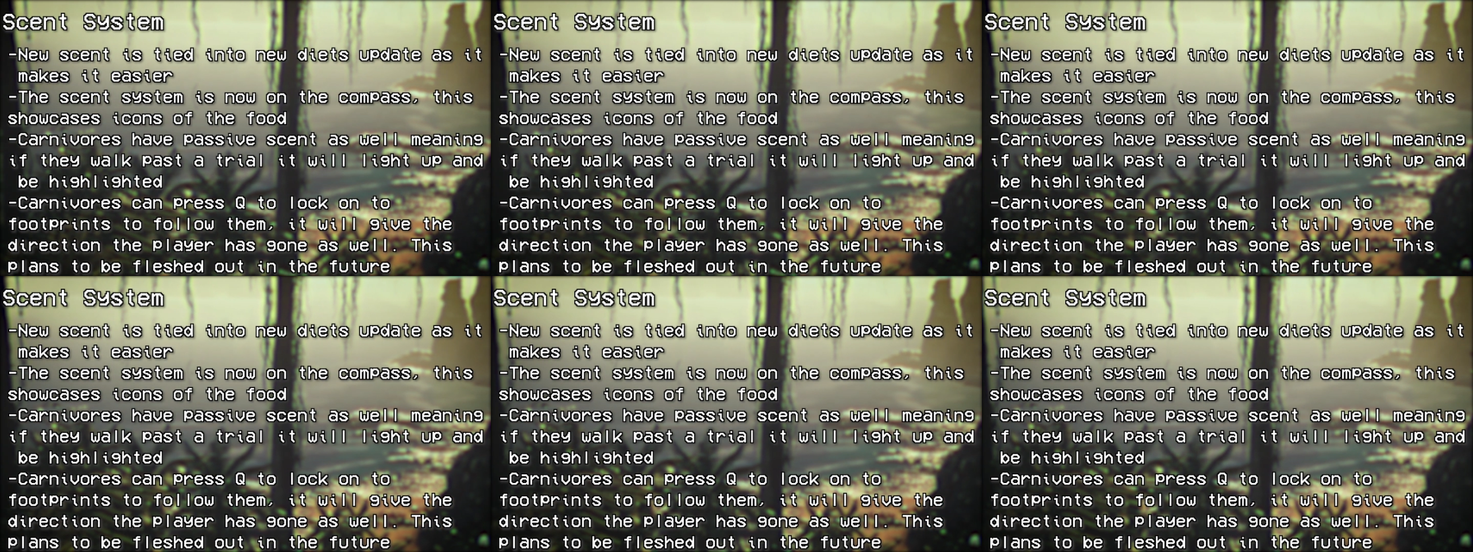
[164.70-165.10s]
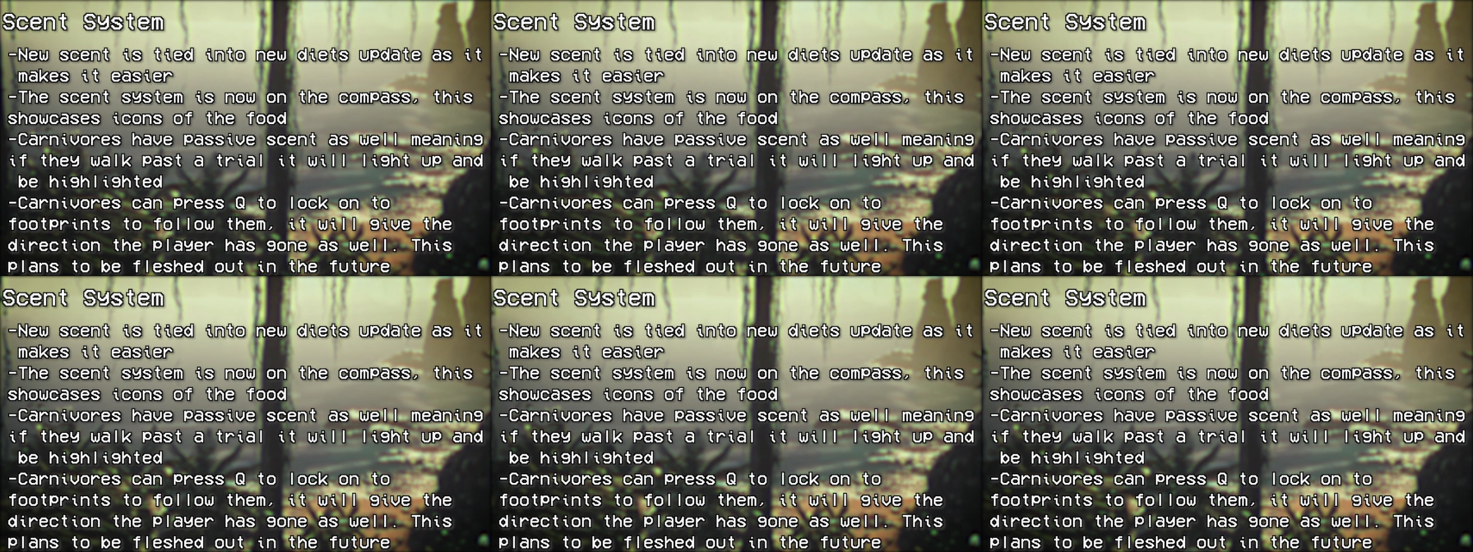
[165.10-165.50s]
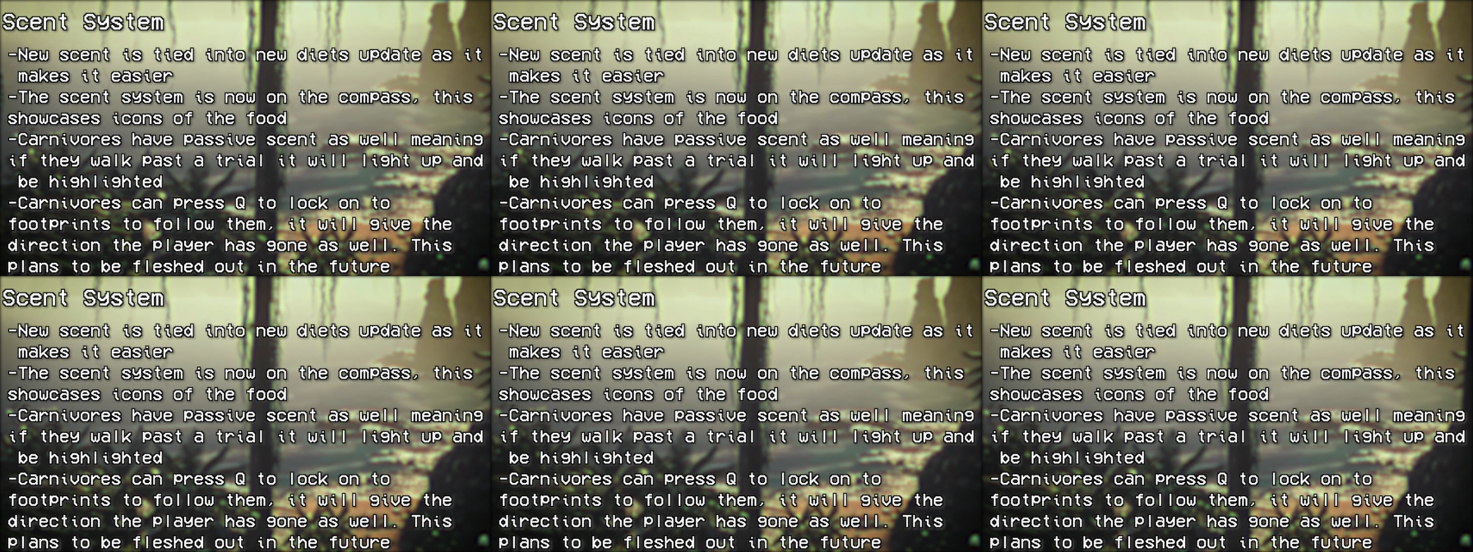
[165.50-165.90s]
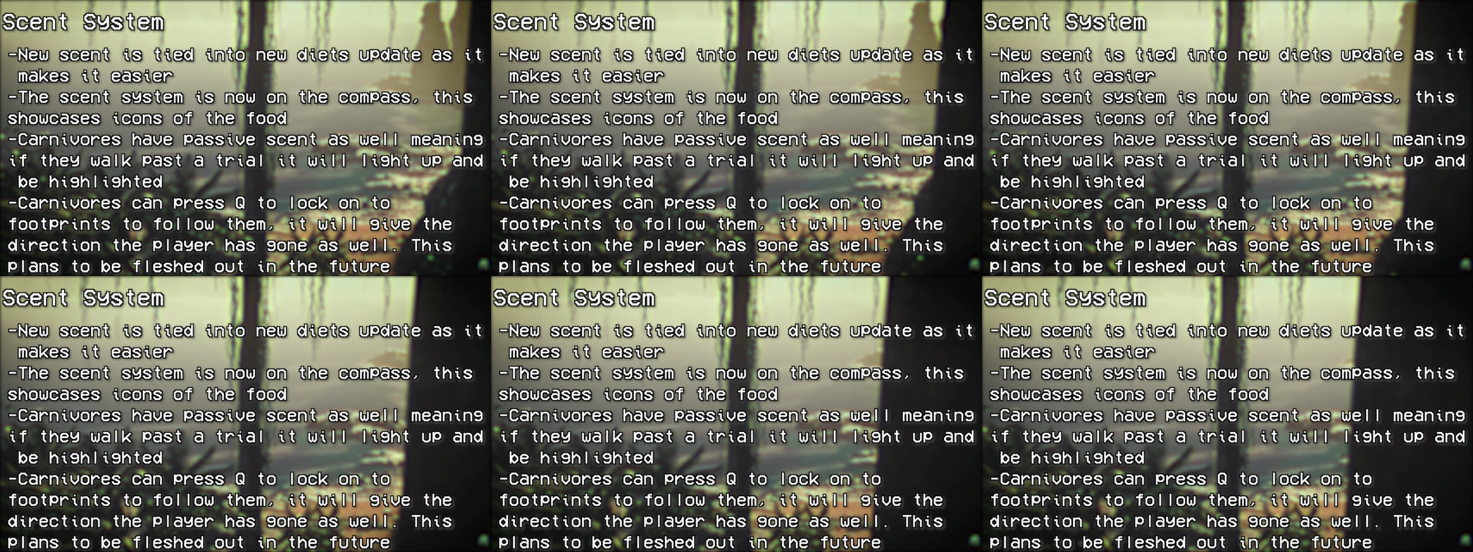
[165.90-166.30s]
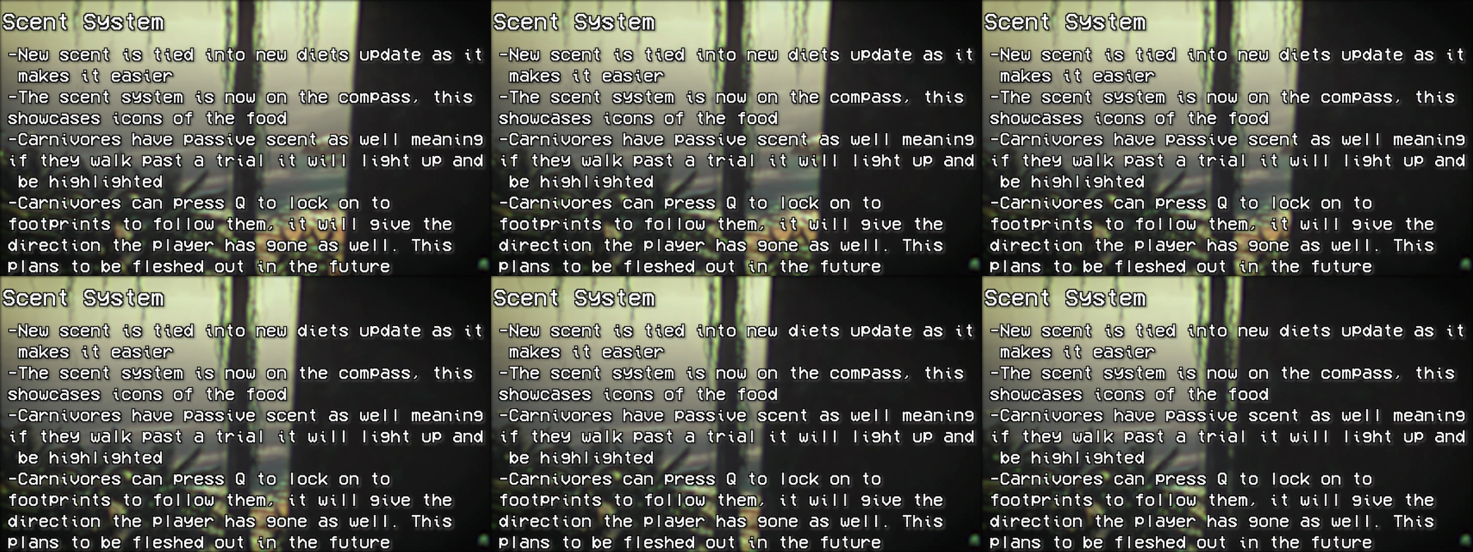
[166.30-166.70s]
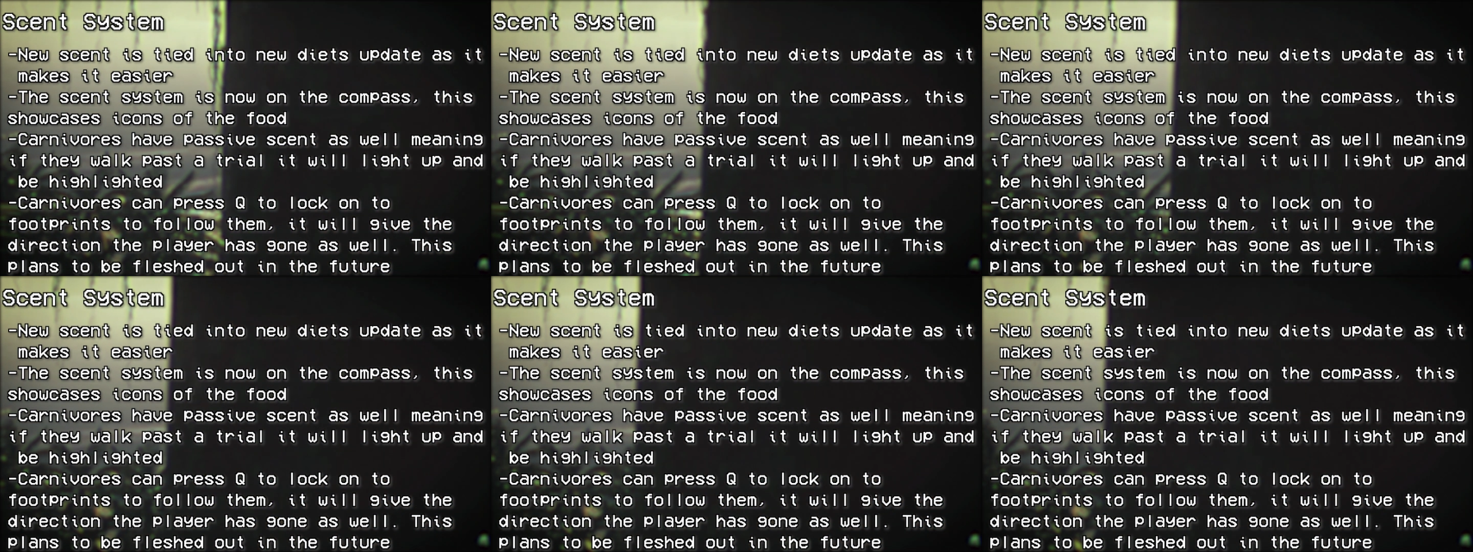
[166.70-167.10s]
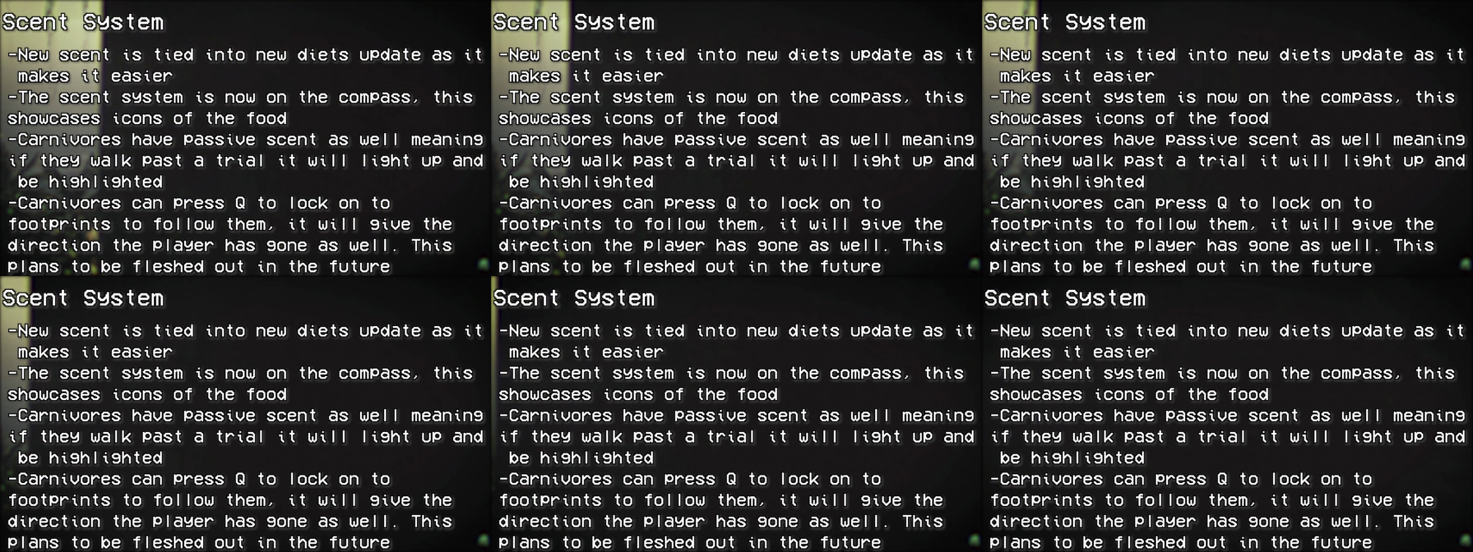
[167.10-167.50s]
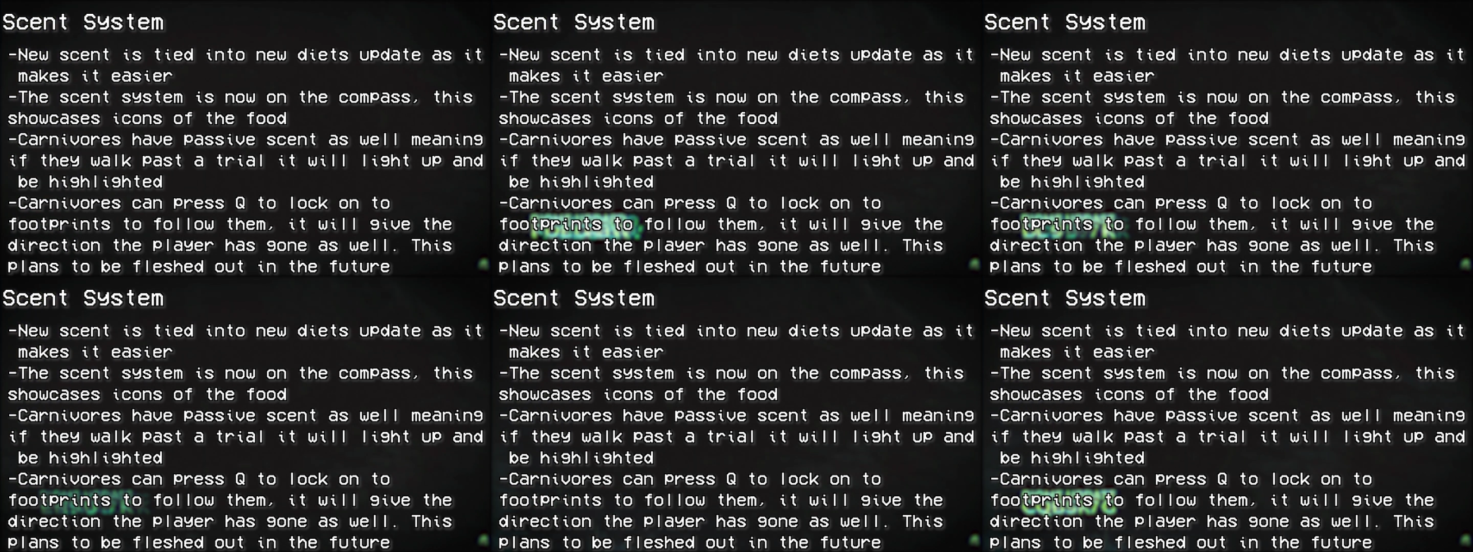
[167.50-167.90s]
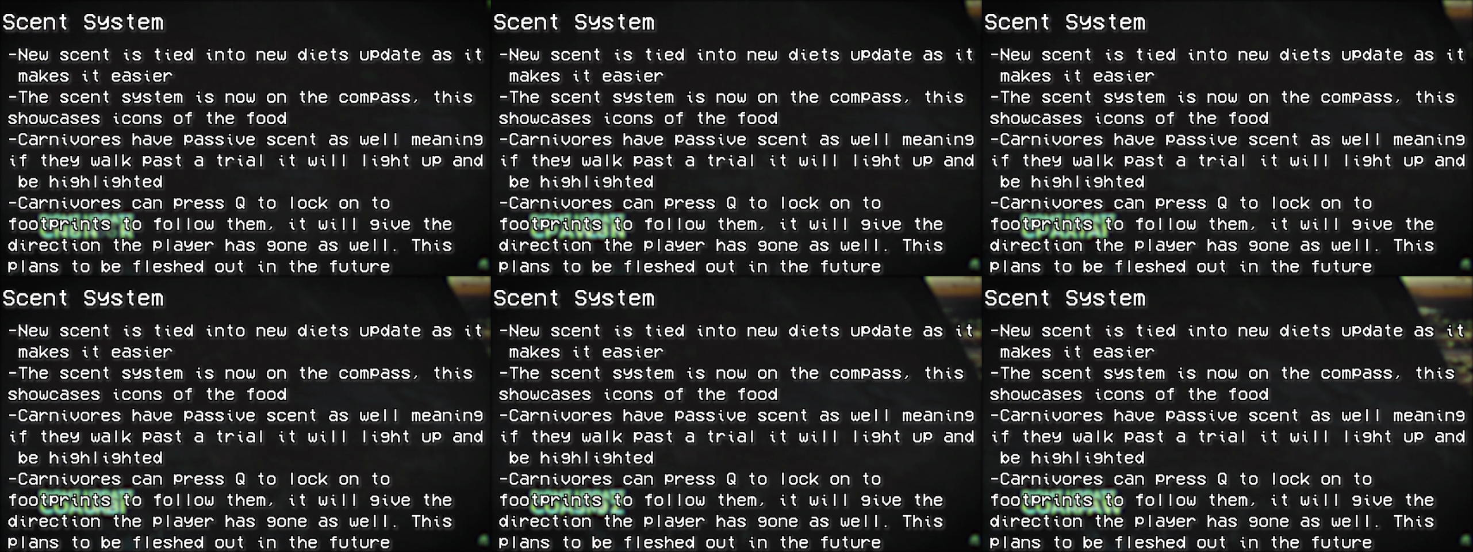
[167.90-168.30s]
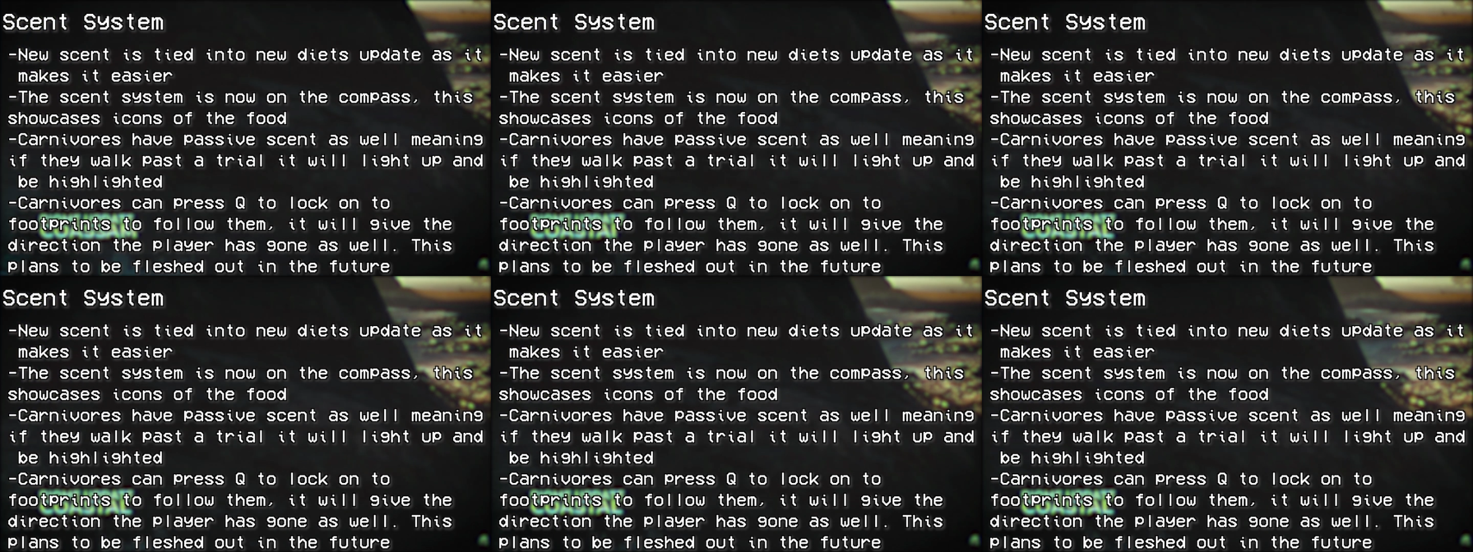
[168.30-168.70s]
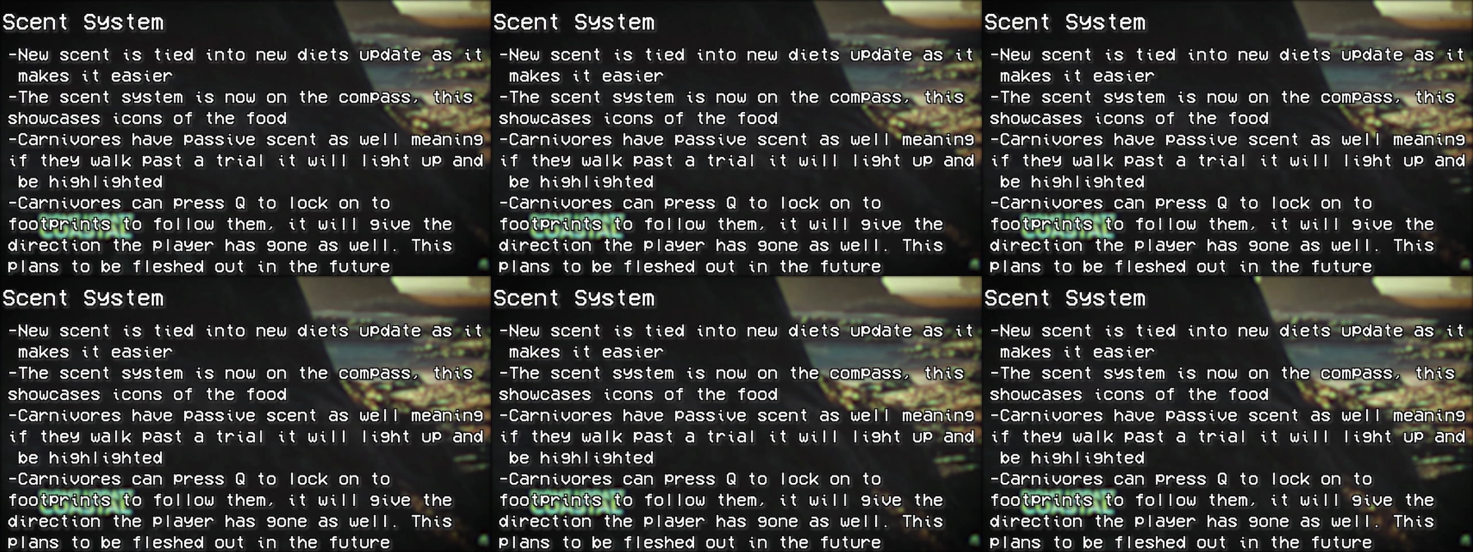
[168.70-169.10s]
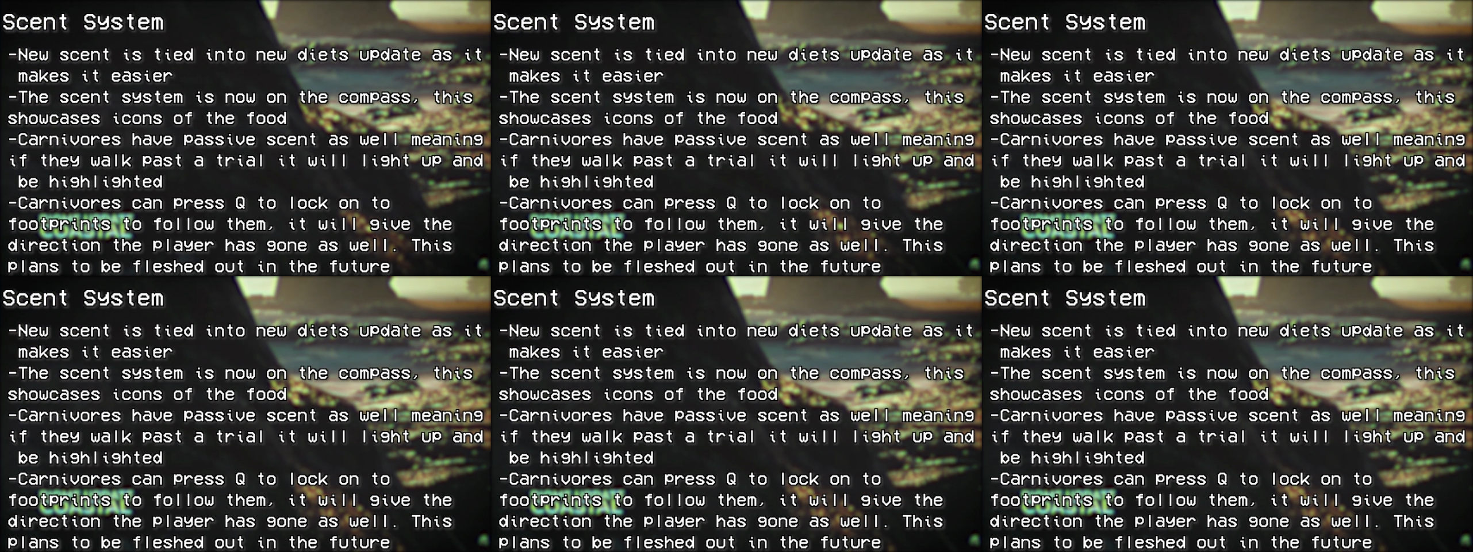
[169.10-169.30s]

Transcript: (no speaker visible)